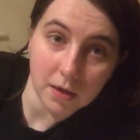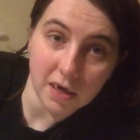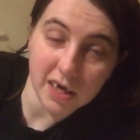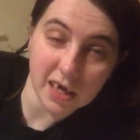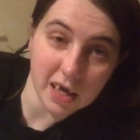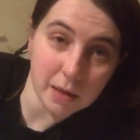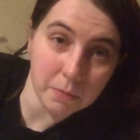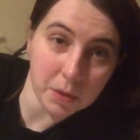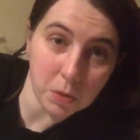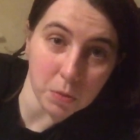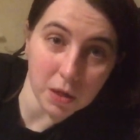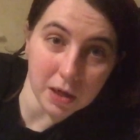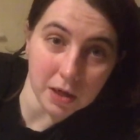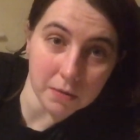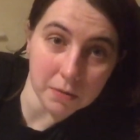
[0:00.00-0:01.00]
It can be
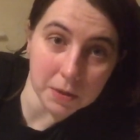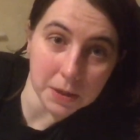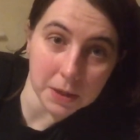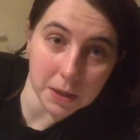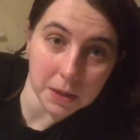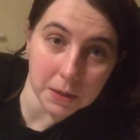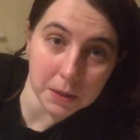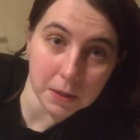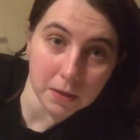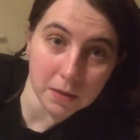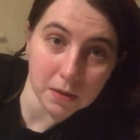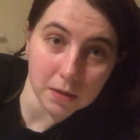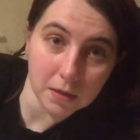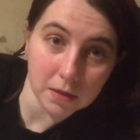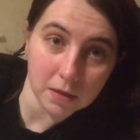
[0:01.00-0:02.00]
quite irritating.
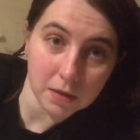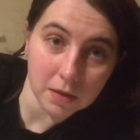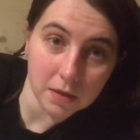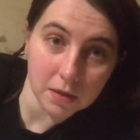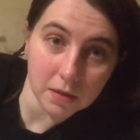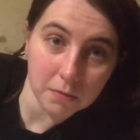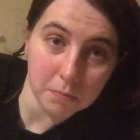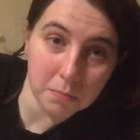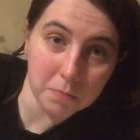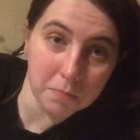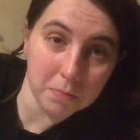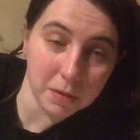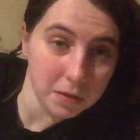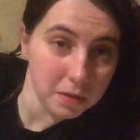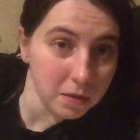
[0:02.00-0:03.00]

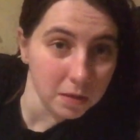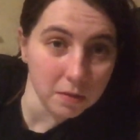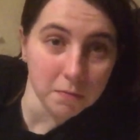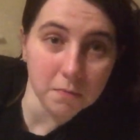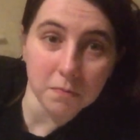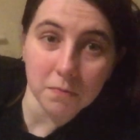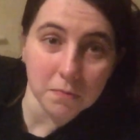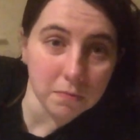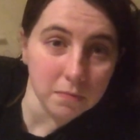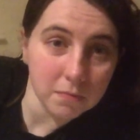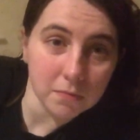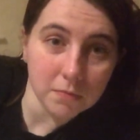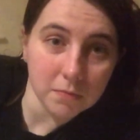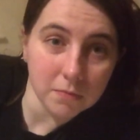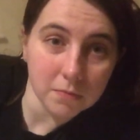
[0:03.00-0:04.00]
But you know,
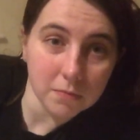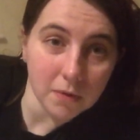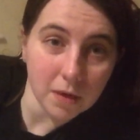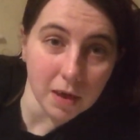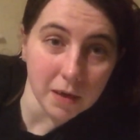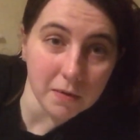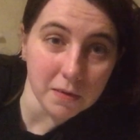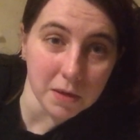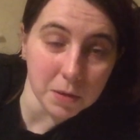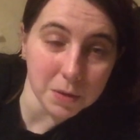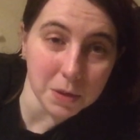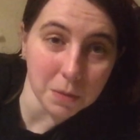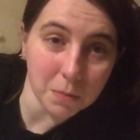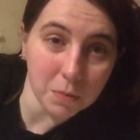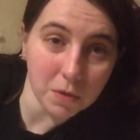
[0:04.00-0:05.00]
I can think of
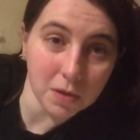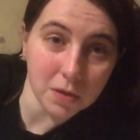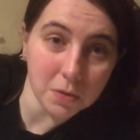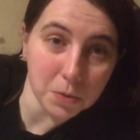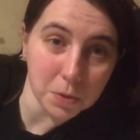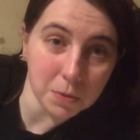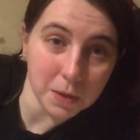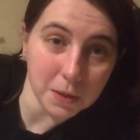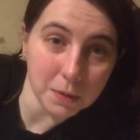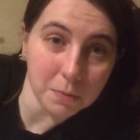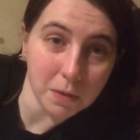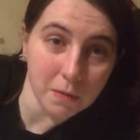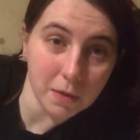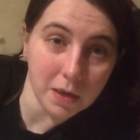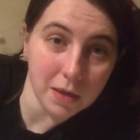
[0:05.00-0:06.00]
someone else who has a
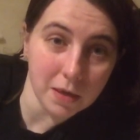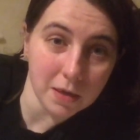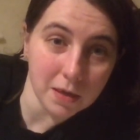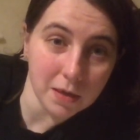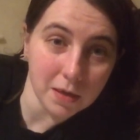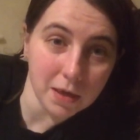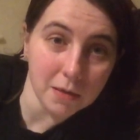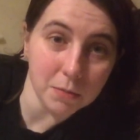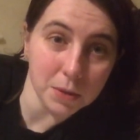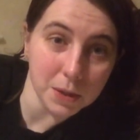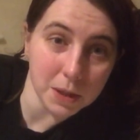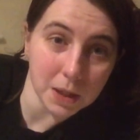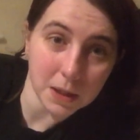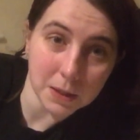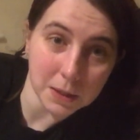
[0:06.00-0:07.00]
very
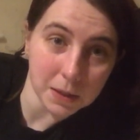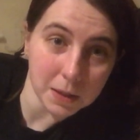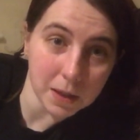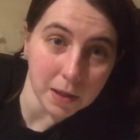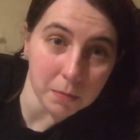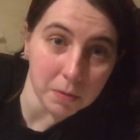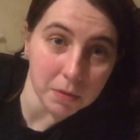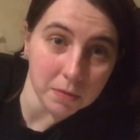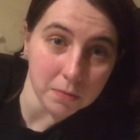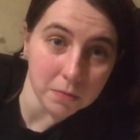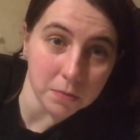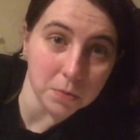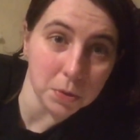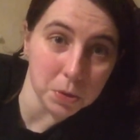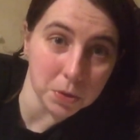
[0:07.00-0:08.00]
irritating neighbour,
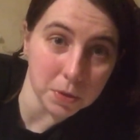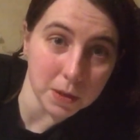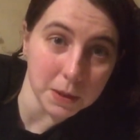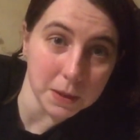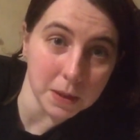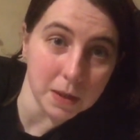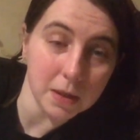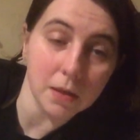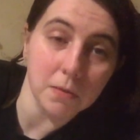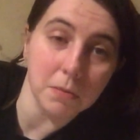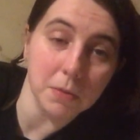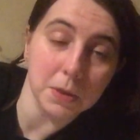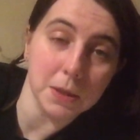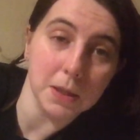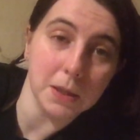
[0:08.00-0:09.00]
or should I say
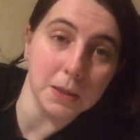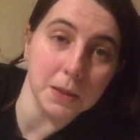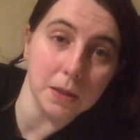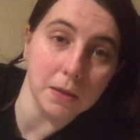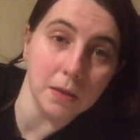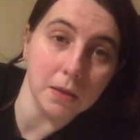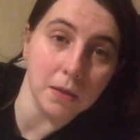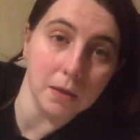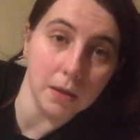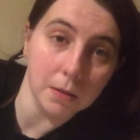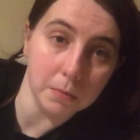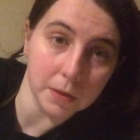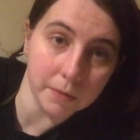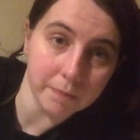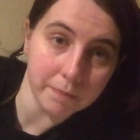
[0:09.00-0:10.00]
irritating
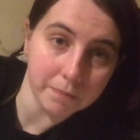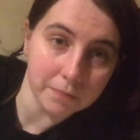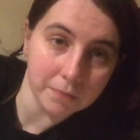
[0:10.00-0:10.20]
lover.